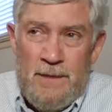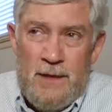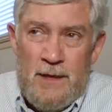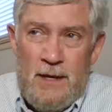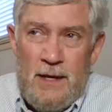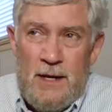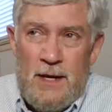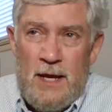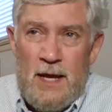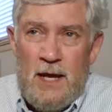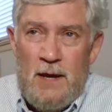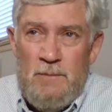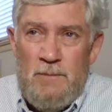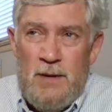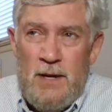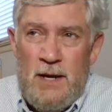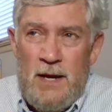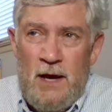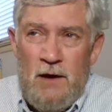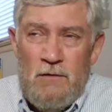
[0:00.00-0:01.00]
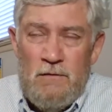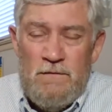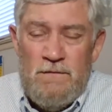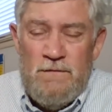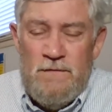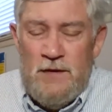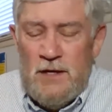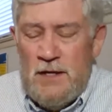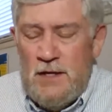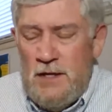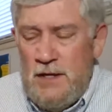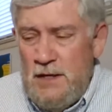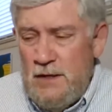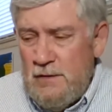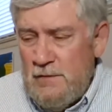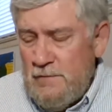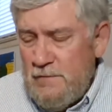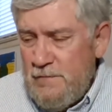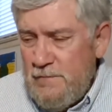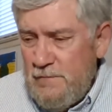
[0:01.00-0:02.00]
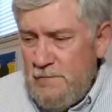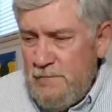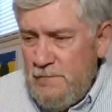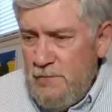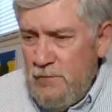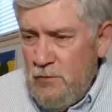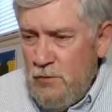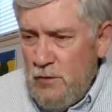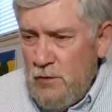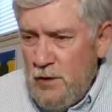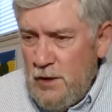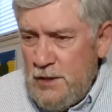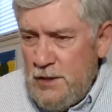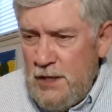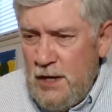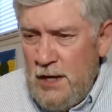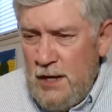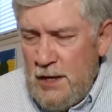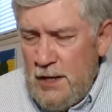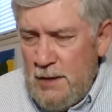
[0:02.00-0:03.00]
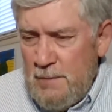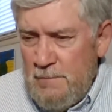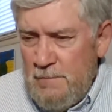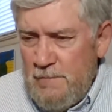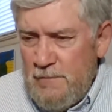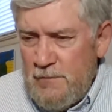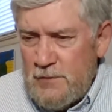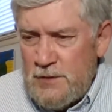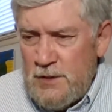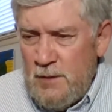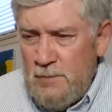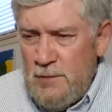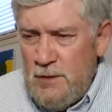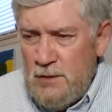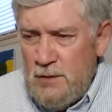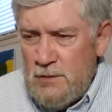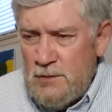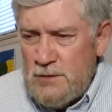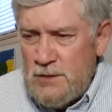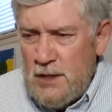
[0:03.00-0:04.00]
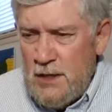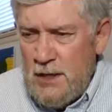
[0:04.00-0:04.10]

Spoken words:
It had been outfitted for a time, for some years,